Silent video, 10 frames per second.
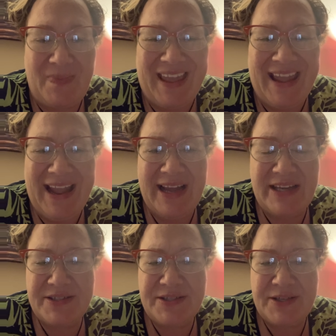
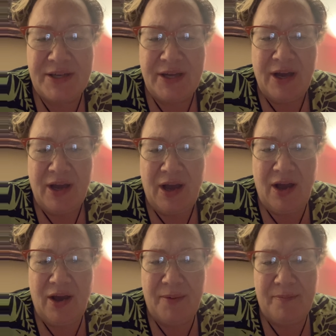and
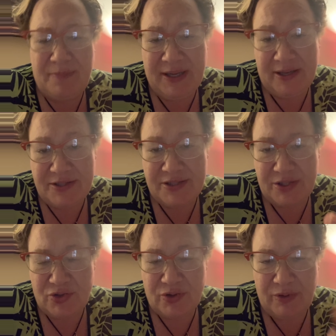um, because the
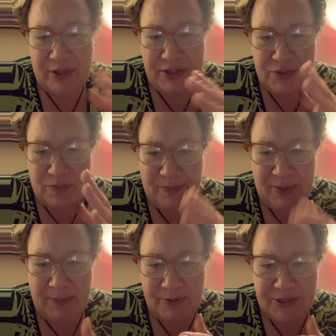truth is, when
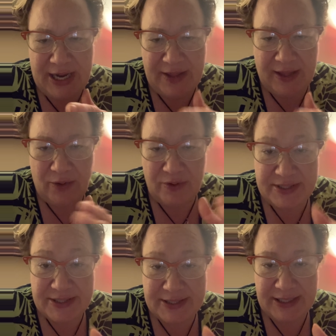people die, they go to
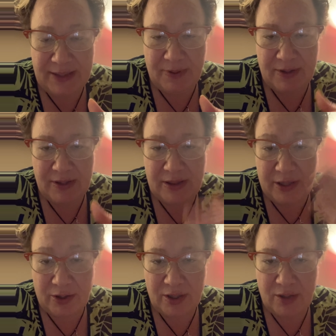sleep and then
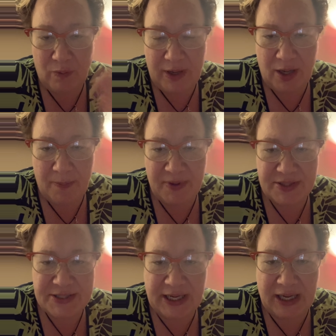they're going to wake up at
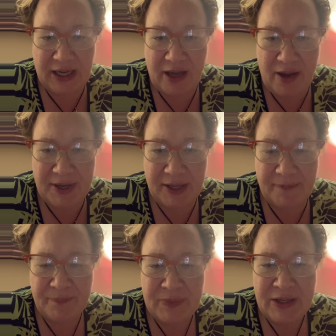the second coming.
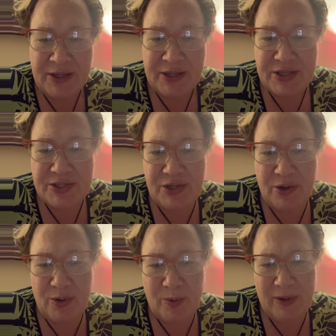
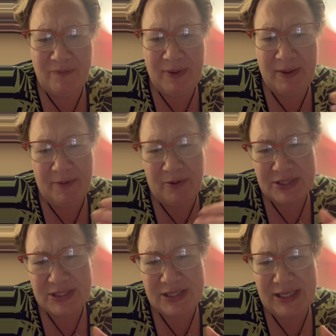So if people are
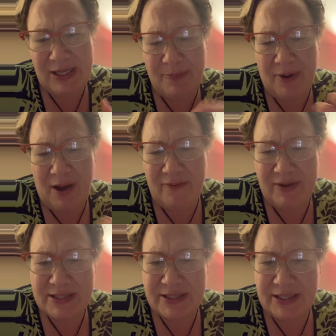asleep,
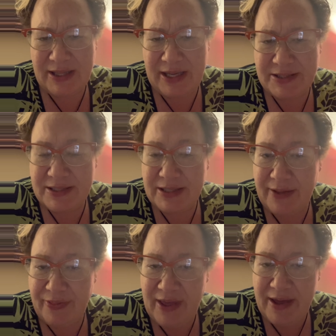obviously that's
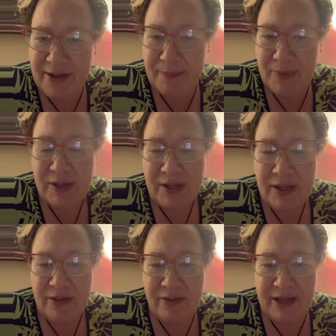not them
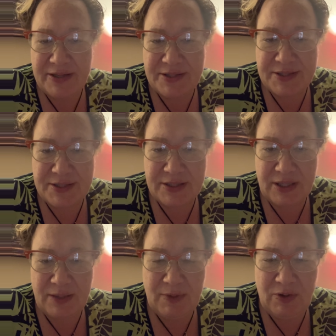that's
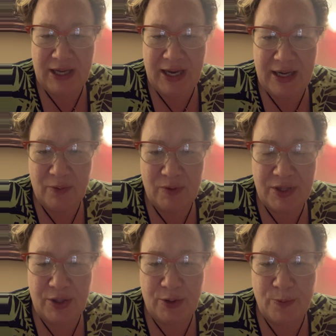communicating
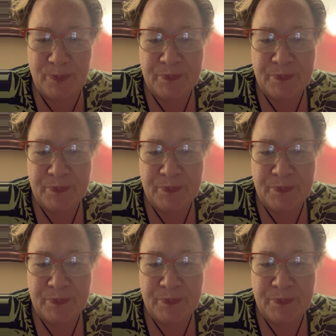with you.